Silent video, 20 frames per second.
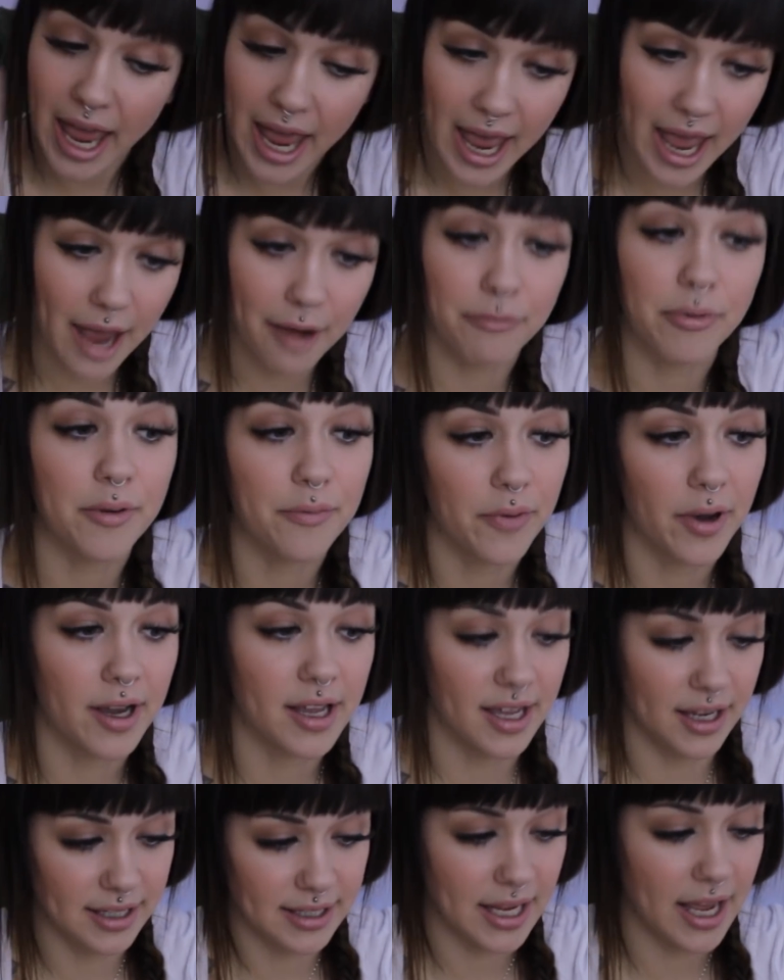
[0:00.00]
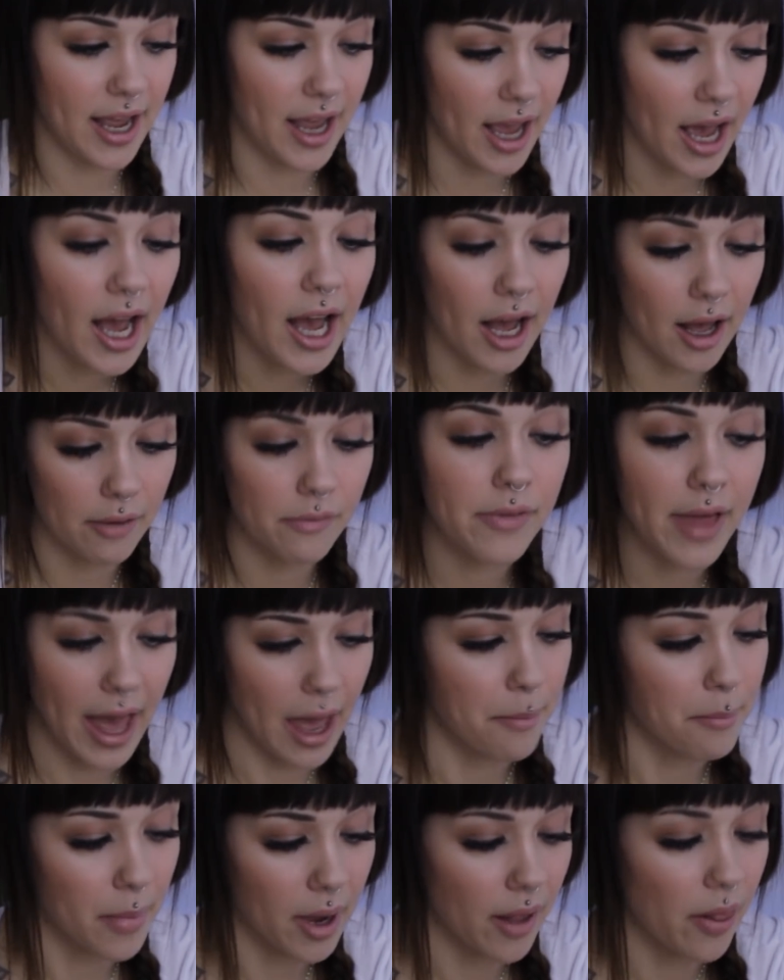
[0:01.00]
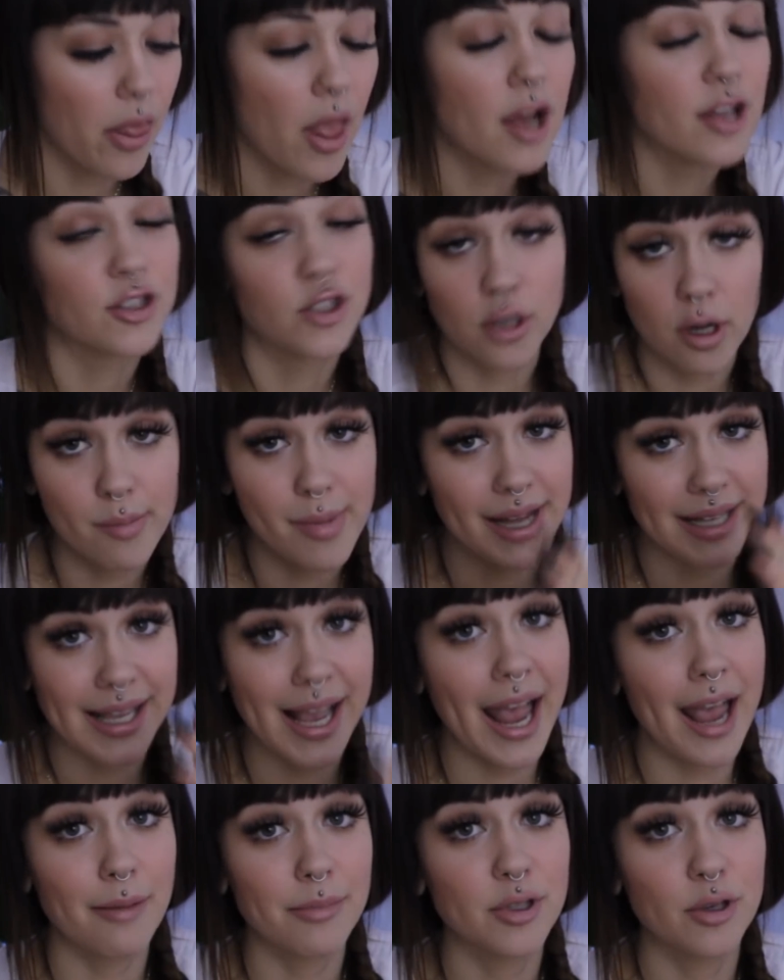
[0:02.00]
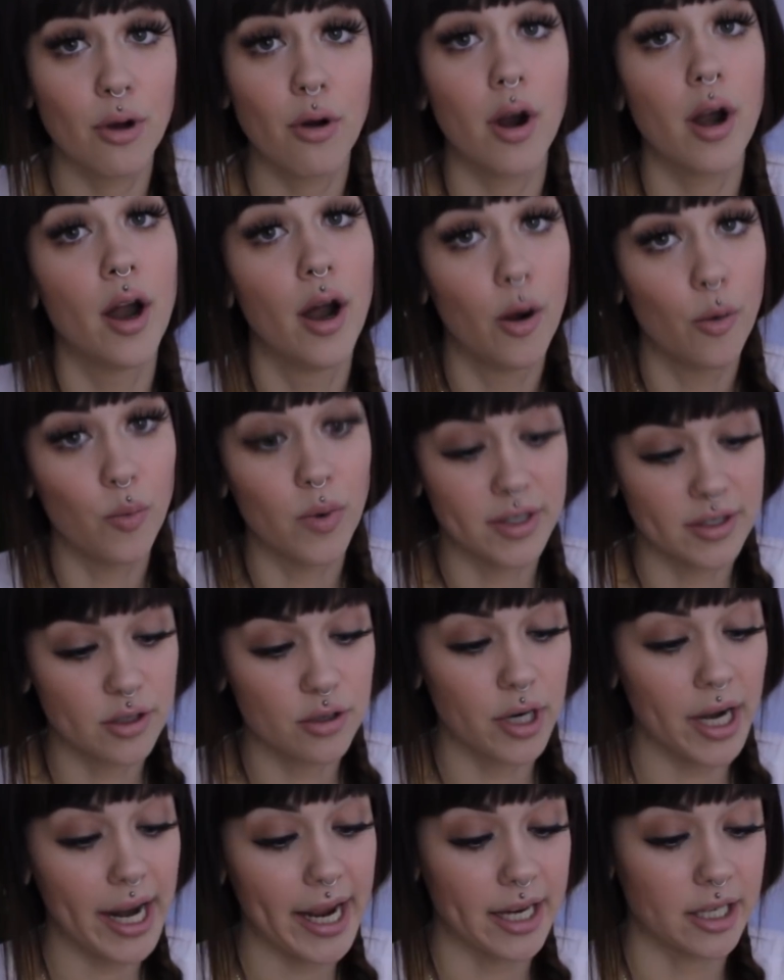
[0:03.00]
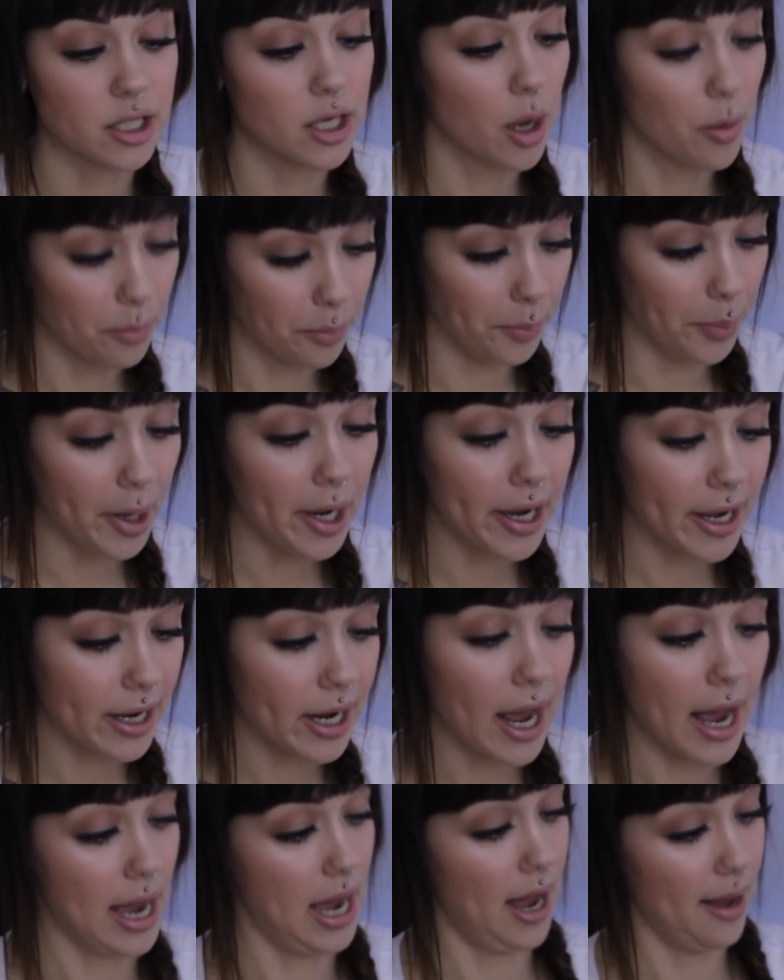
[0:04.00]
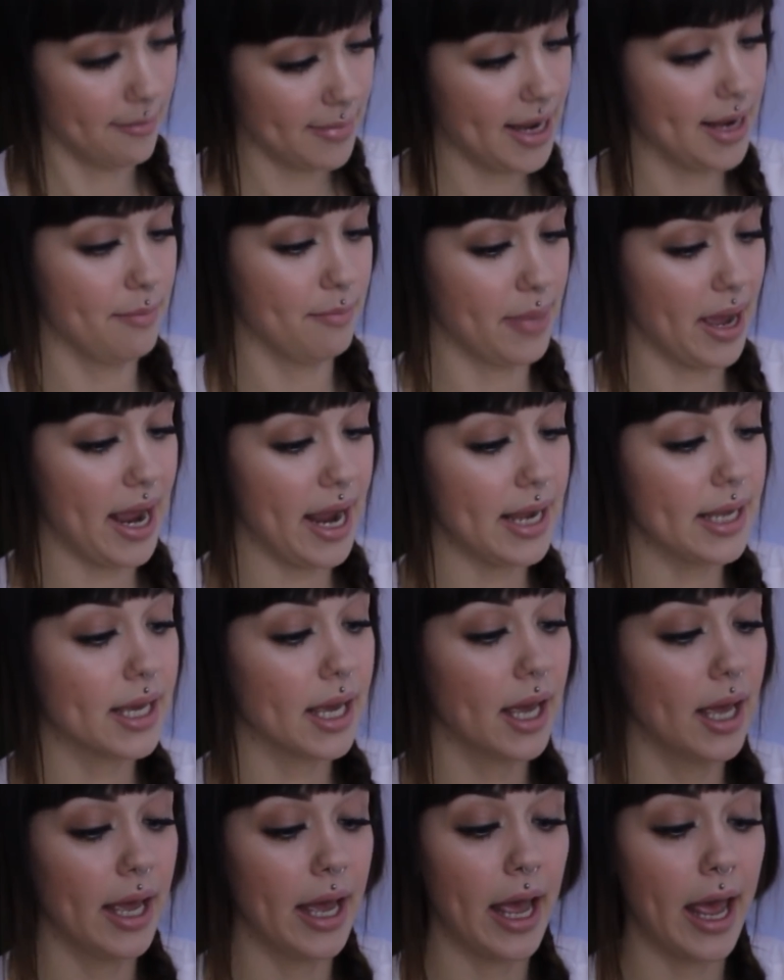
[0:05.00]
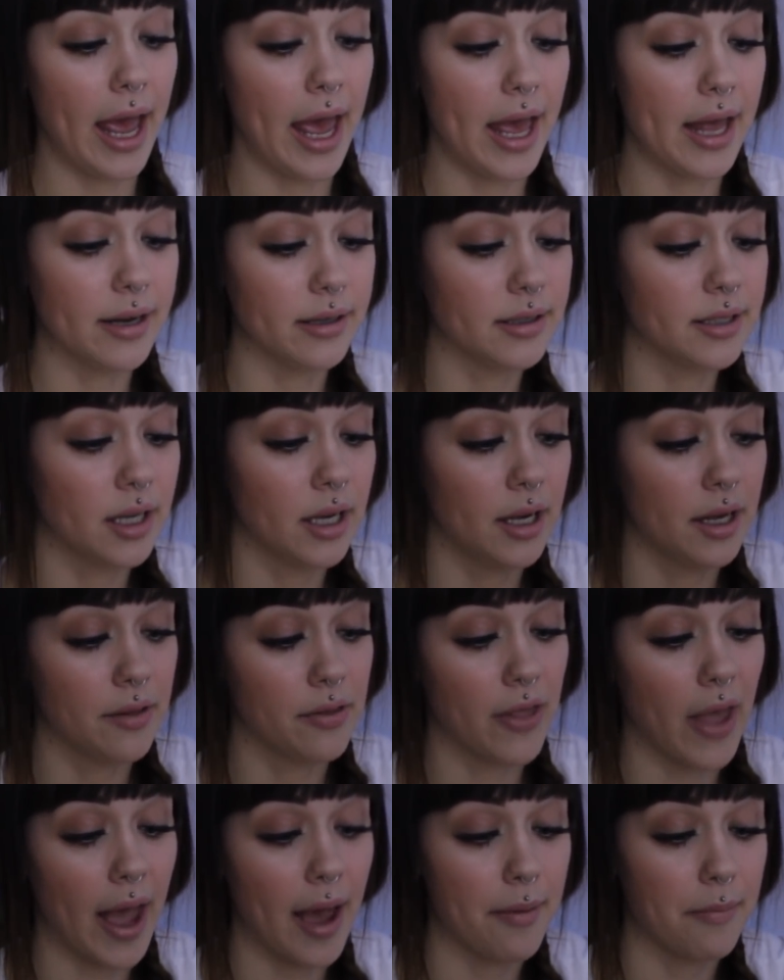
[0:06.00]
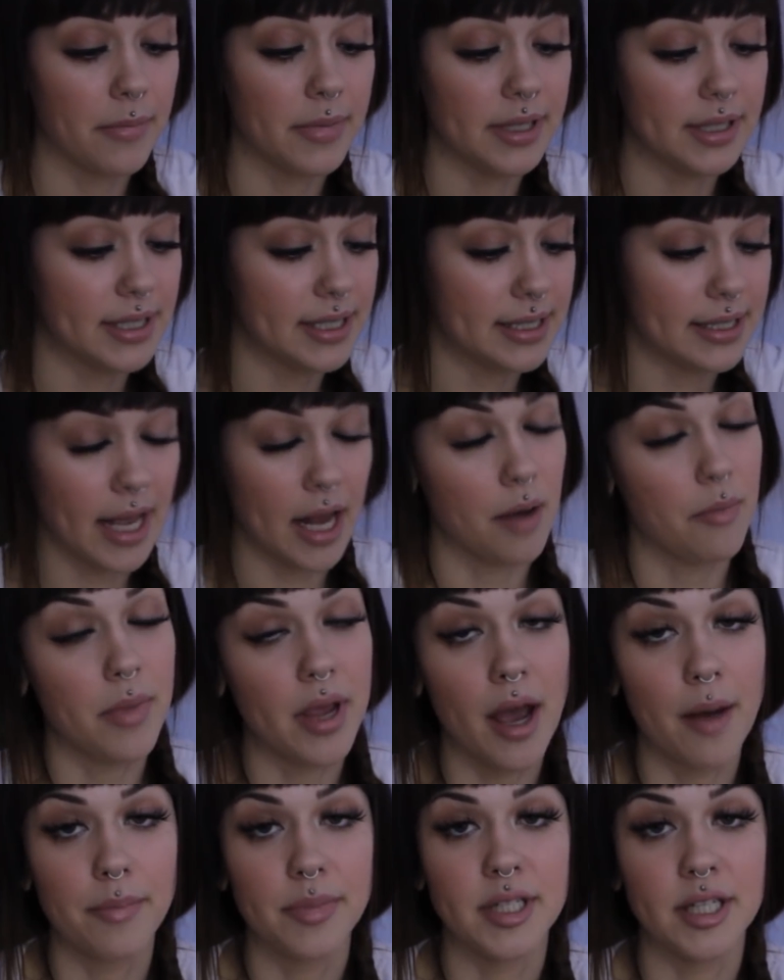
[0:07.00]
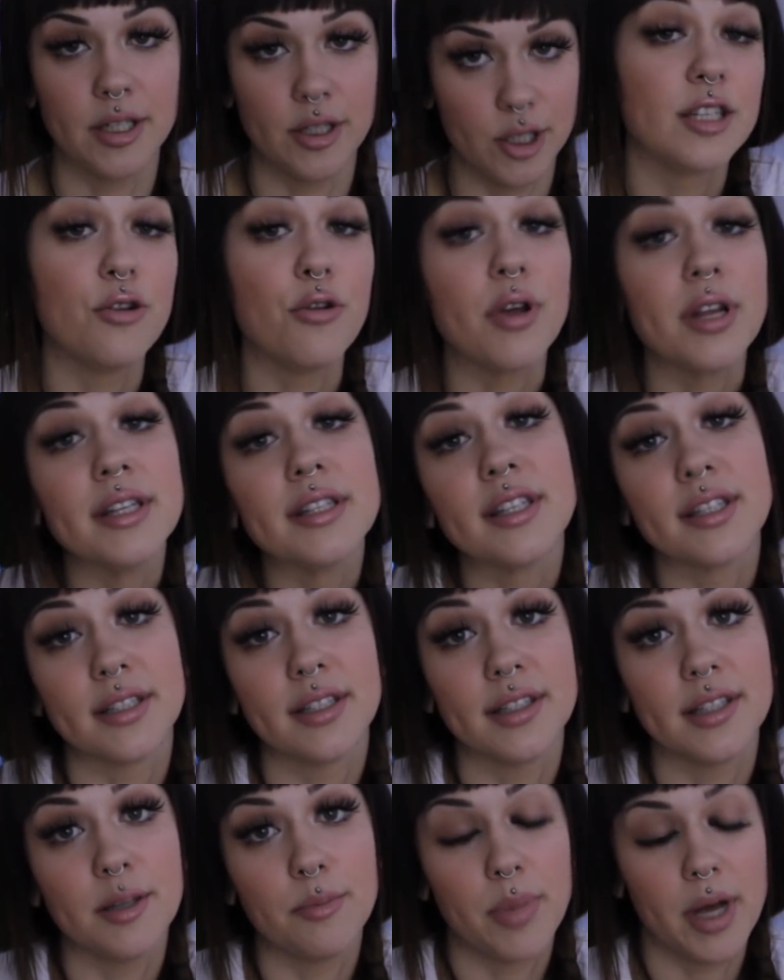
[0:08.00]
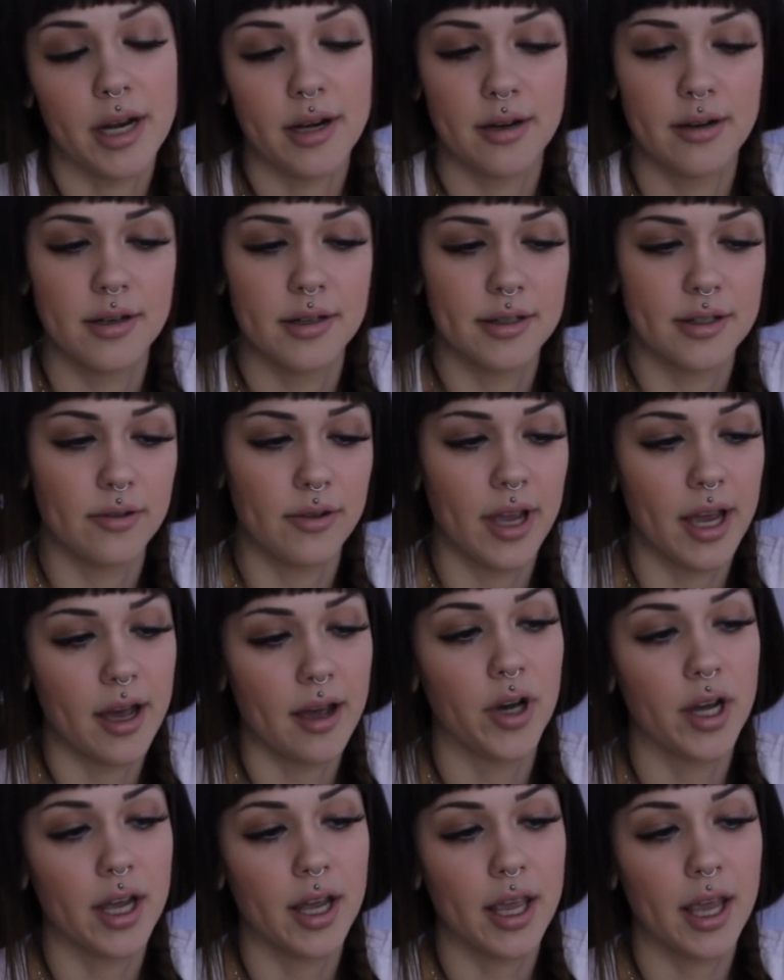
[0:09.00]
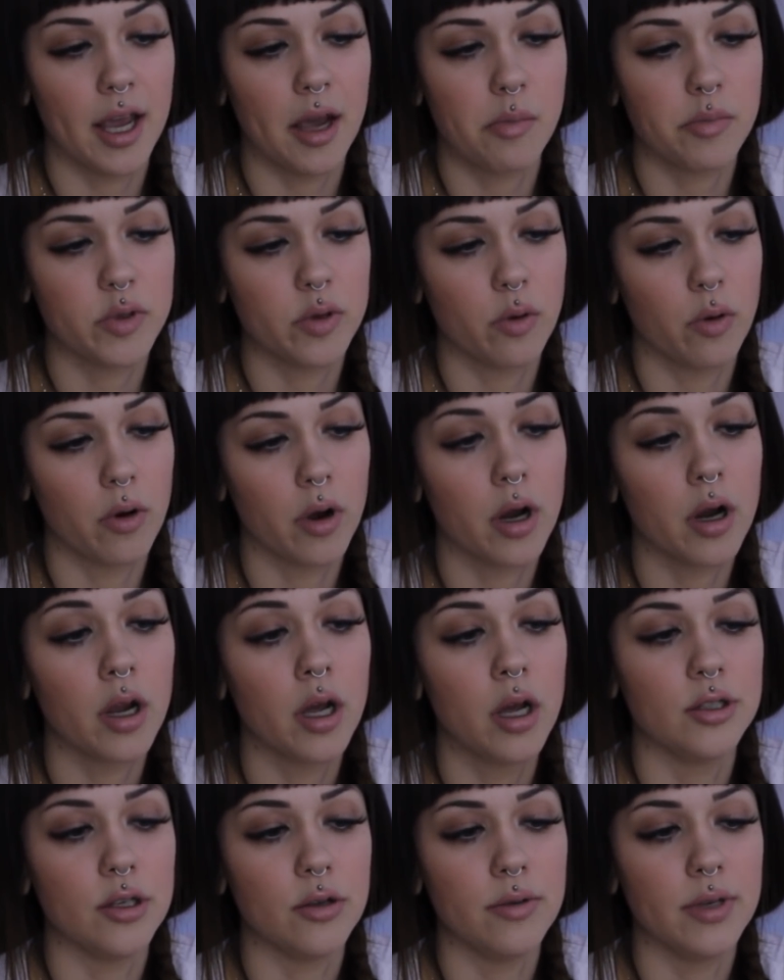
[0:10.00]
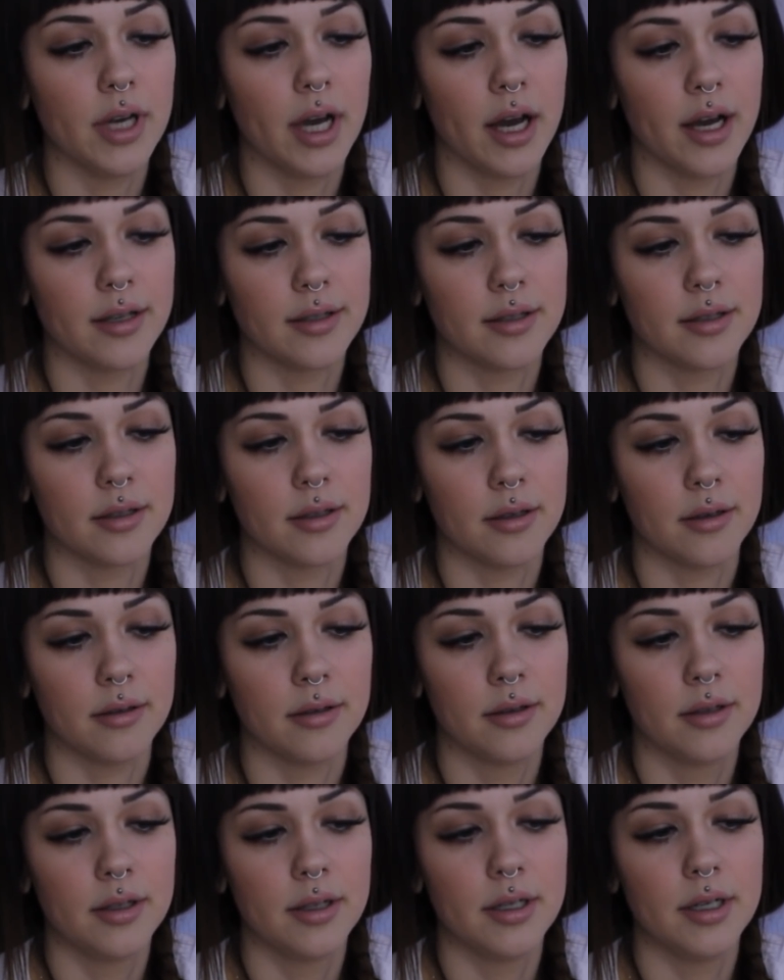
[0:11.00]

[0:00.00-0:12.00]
every fucking day of that month. So my cam score was trash, but I made bank, and that set me up to do consistently better. So yeah, fuck a cam score, do your hustle.